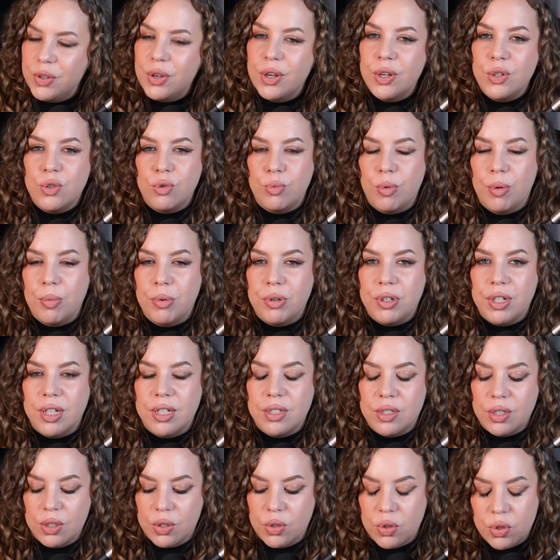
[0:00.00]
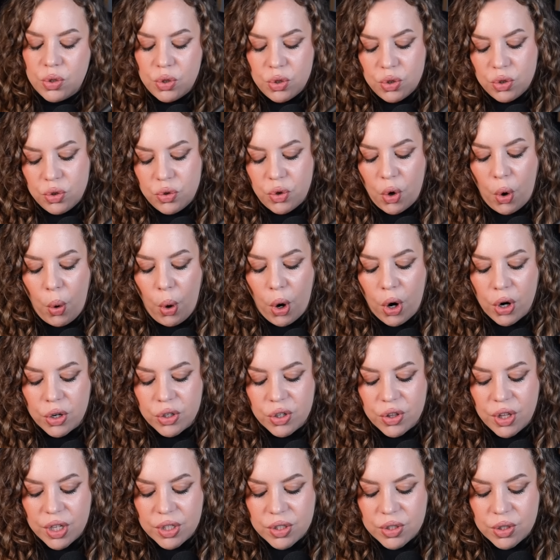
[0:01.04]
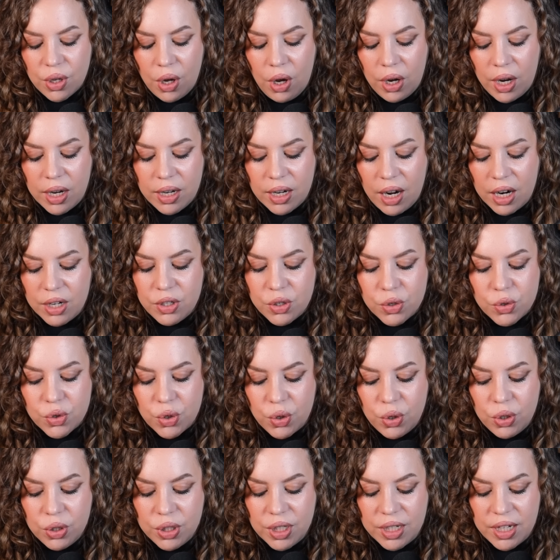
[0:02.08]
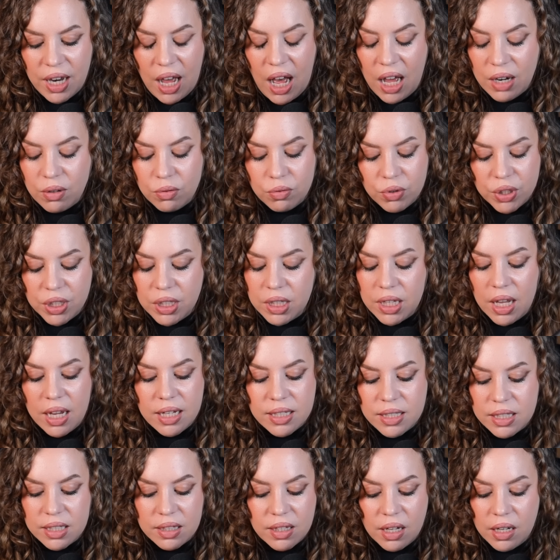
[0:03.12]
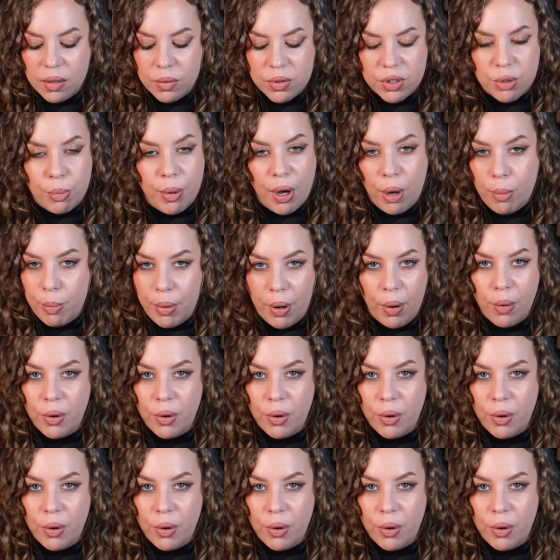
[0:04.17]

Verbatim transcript: You guys remember dancing so hard to that song at nine years old and not realizing that it was about